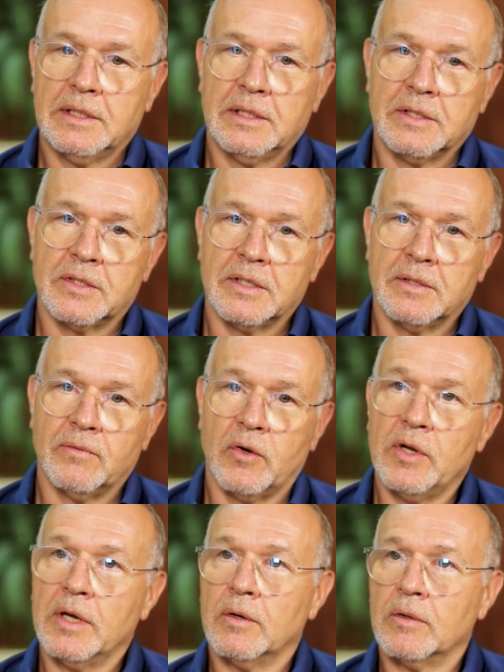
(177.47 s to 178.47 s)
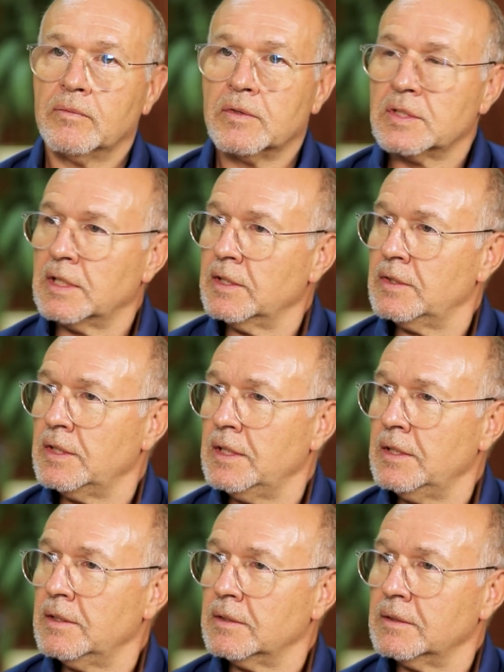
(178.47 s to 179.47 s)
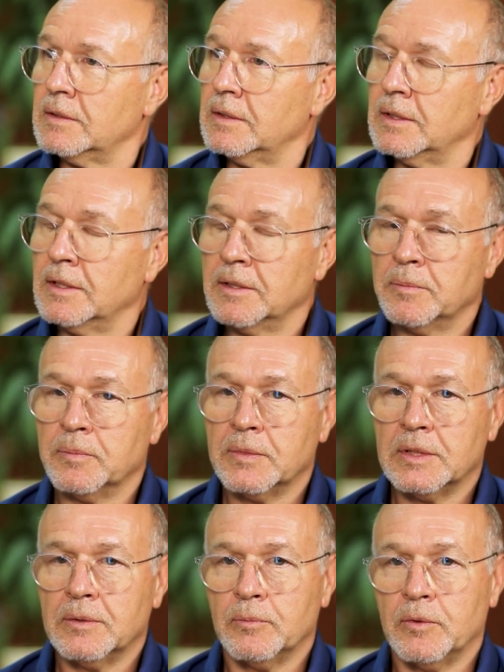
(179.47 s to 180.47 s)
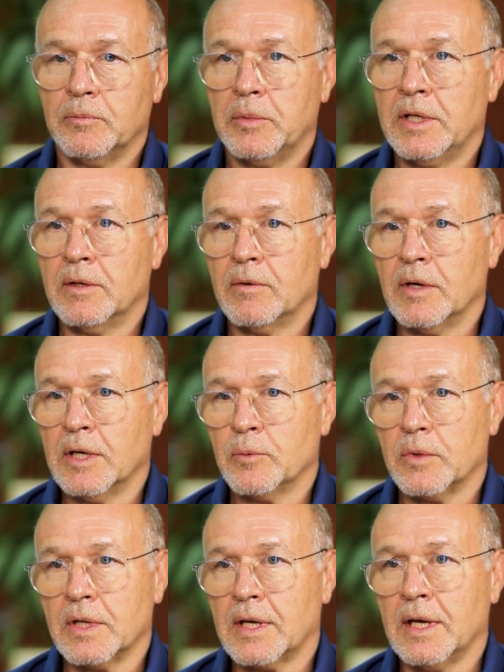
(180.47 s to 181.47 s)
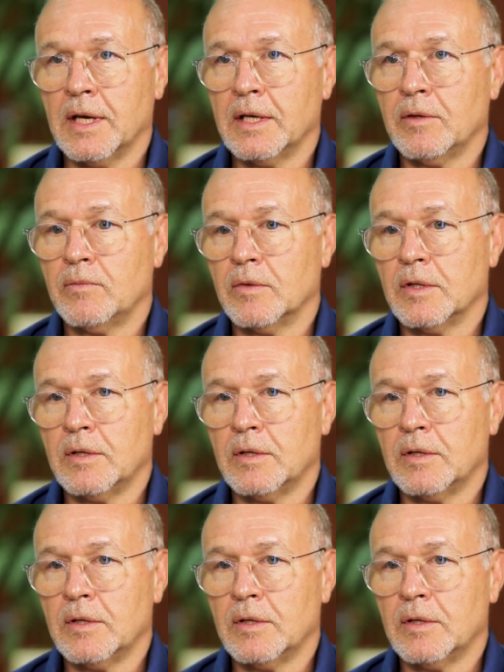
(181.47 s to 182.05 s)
It's a very old facility. We've been around with the canning for the